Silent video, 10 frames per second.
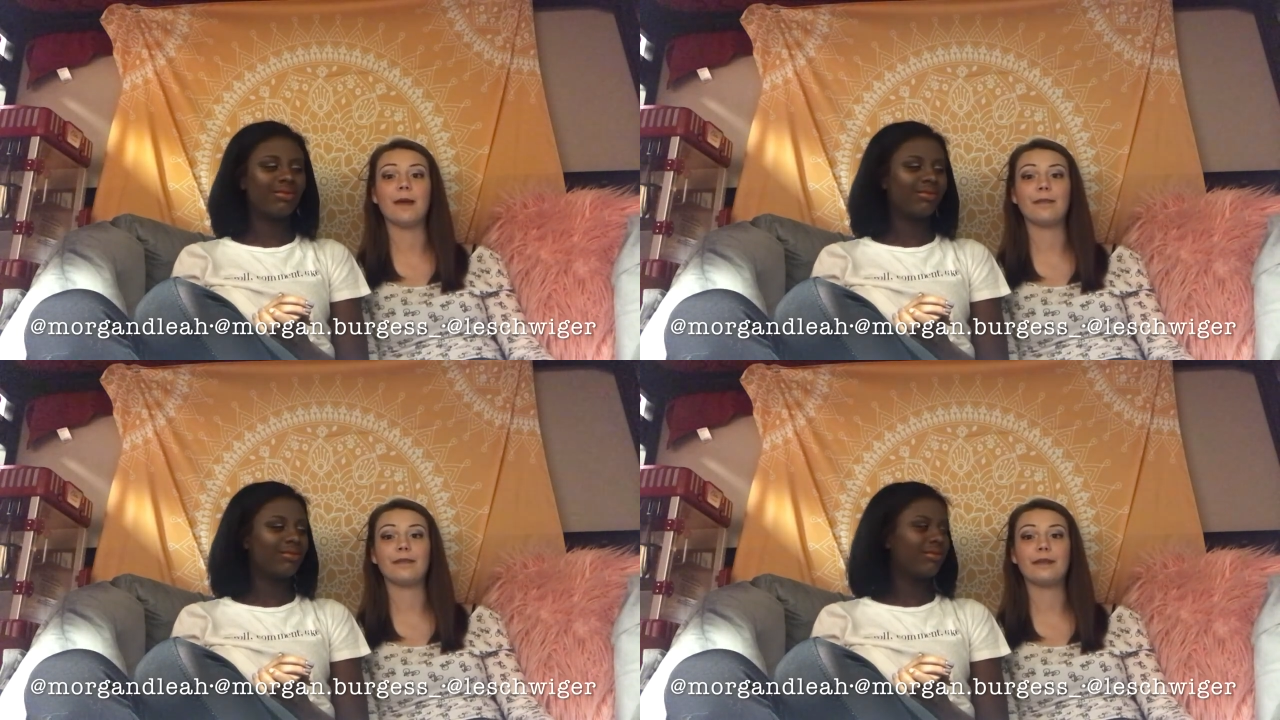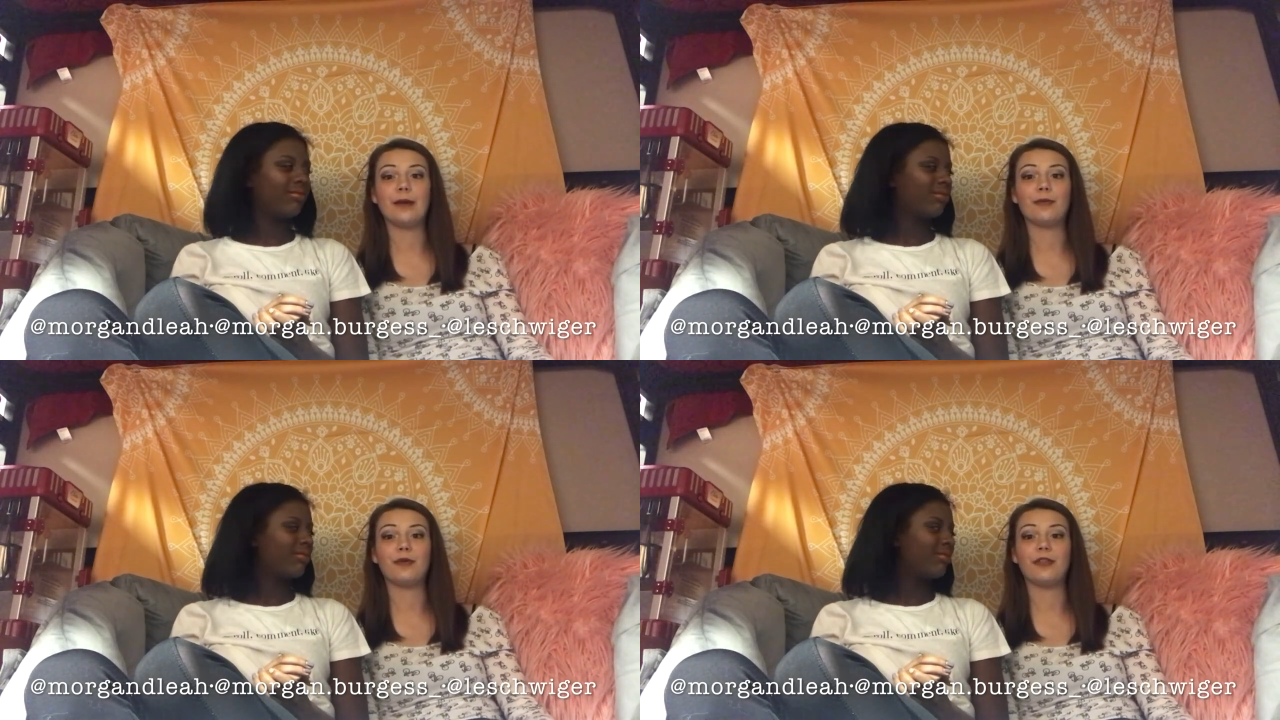Speaker 1: and
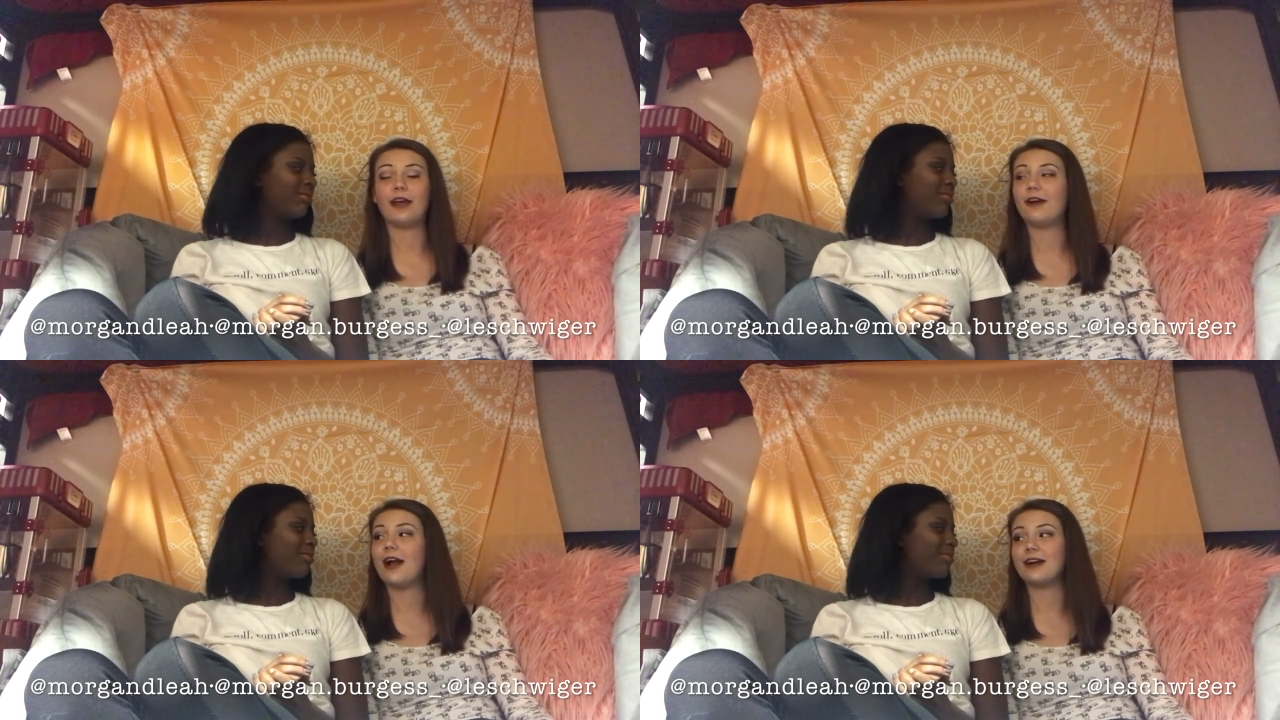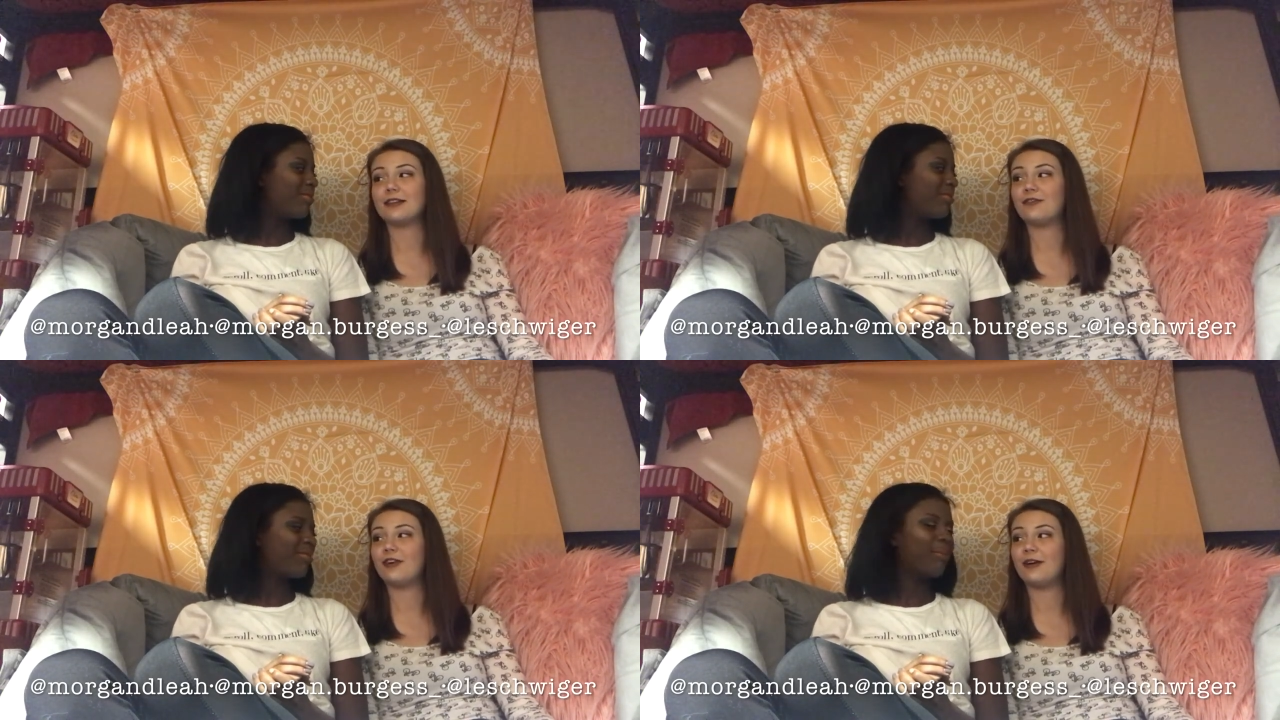people that are
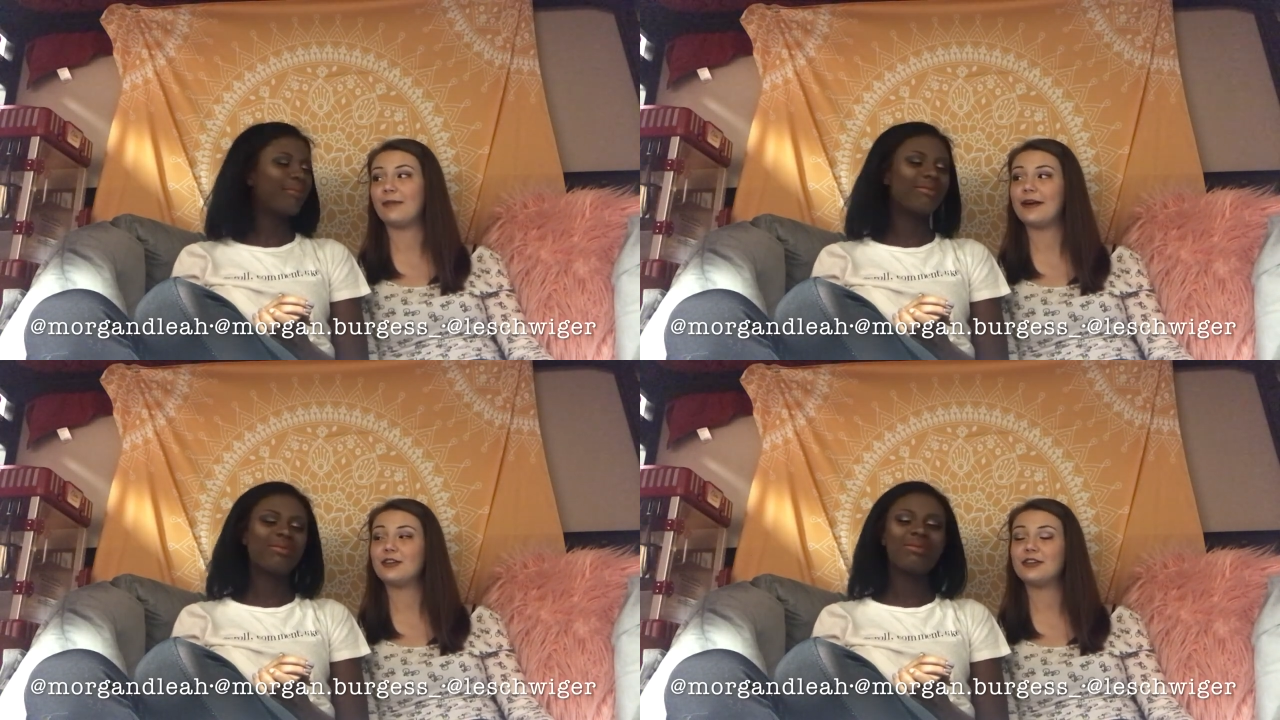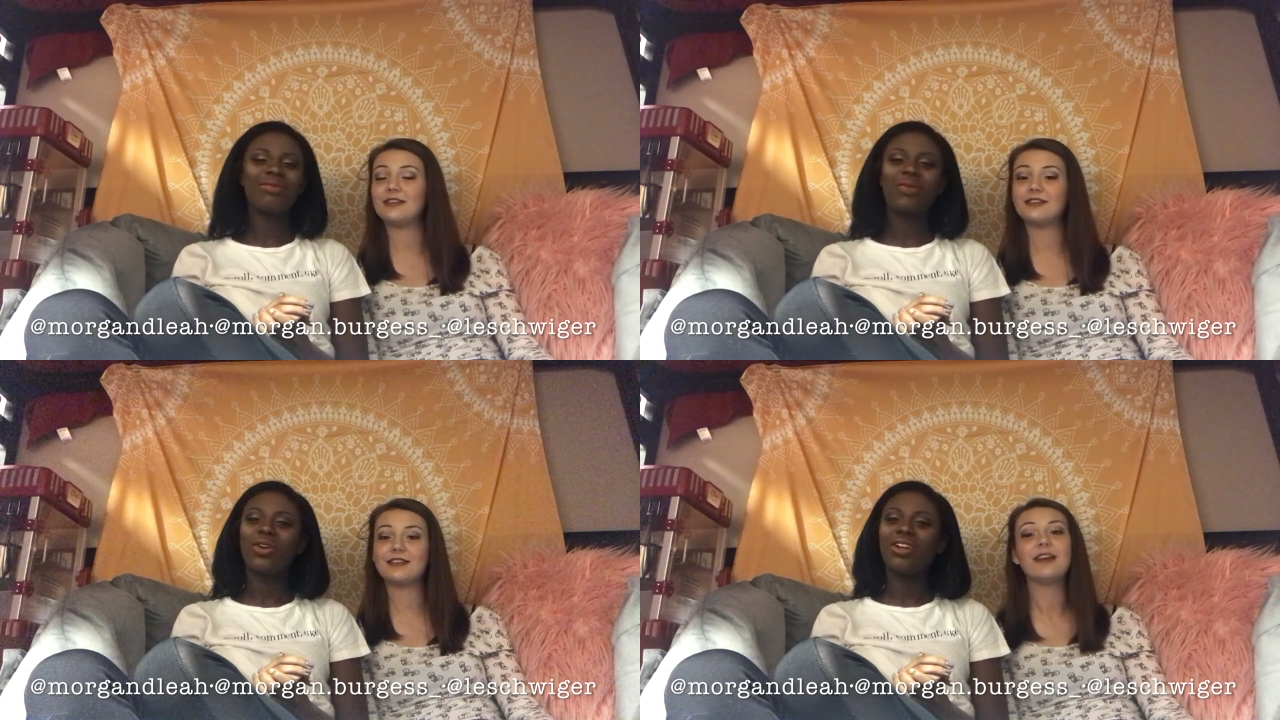active on our
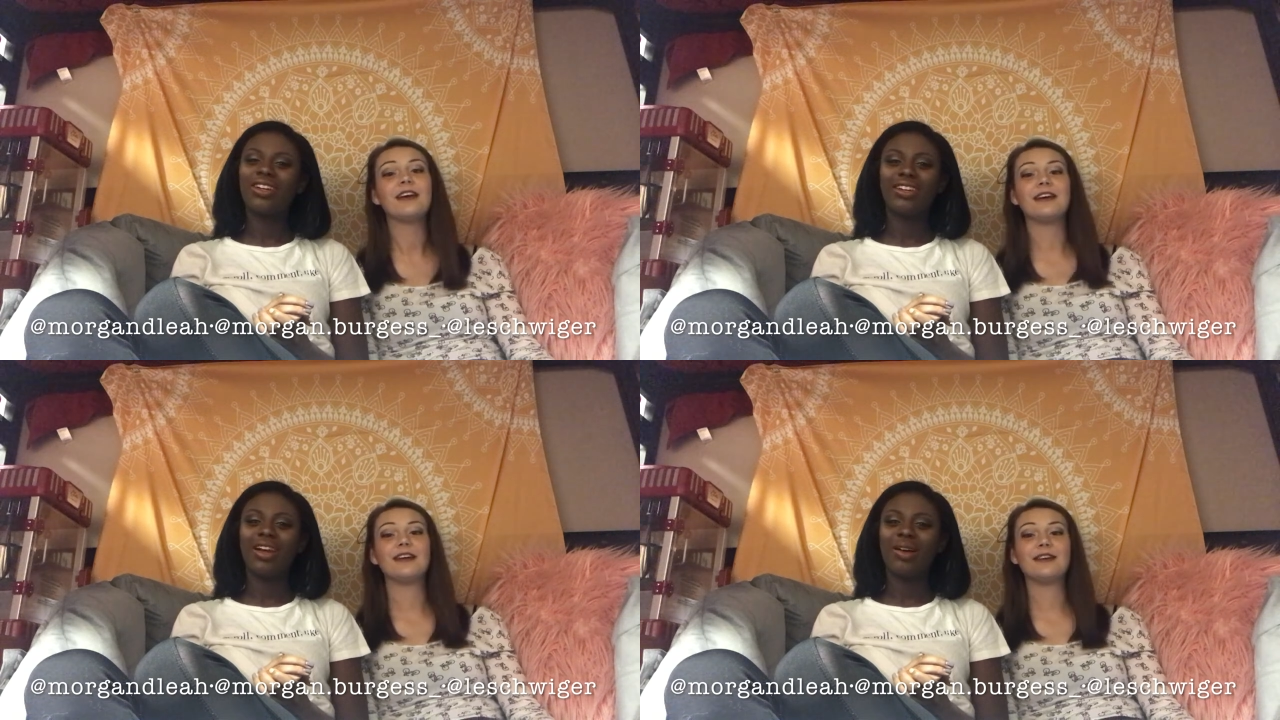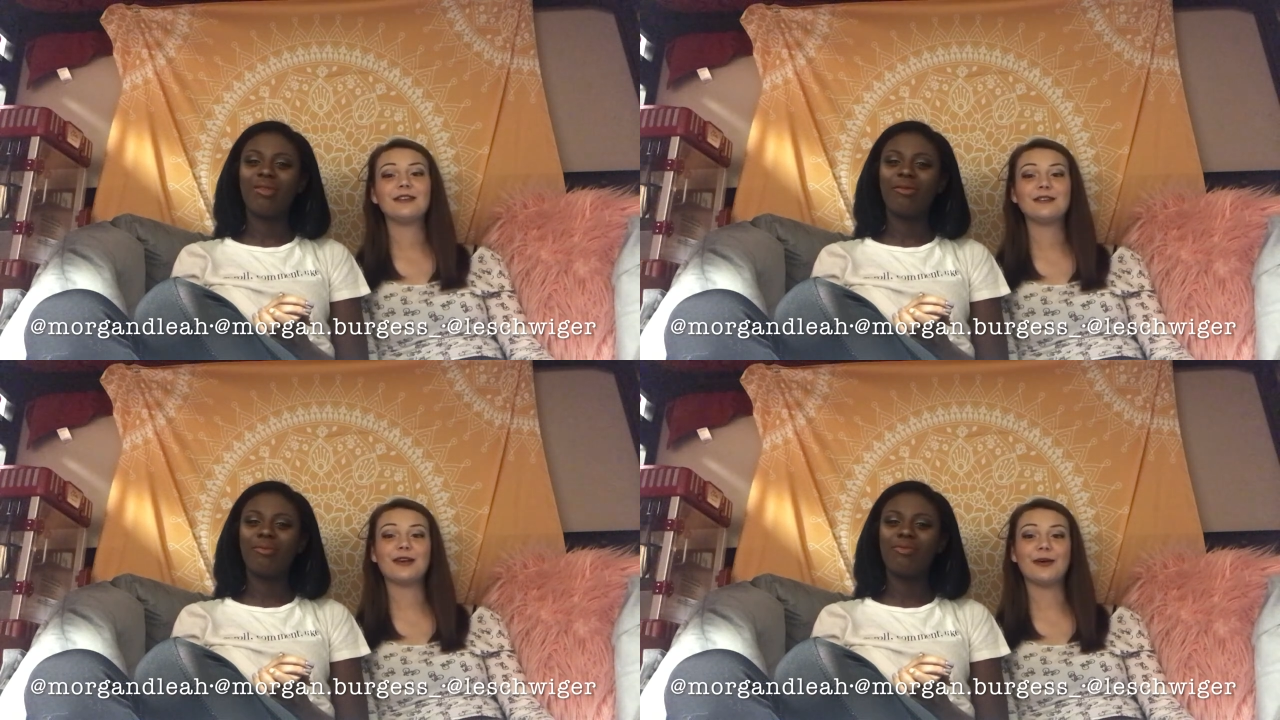pages. Yeah.
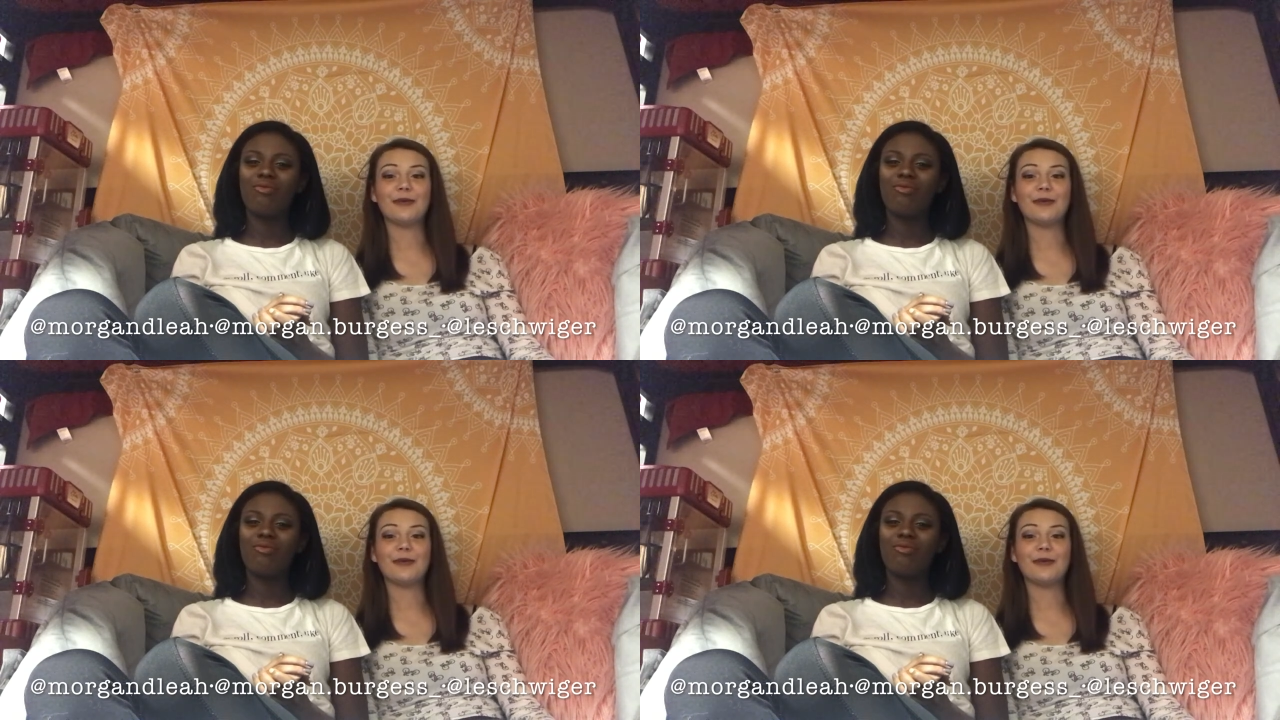So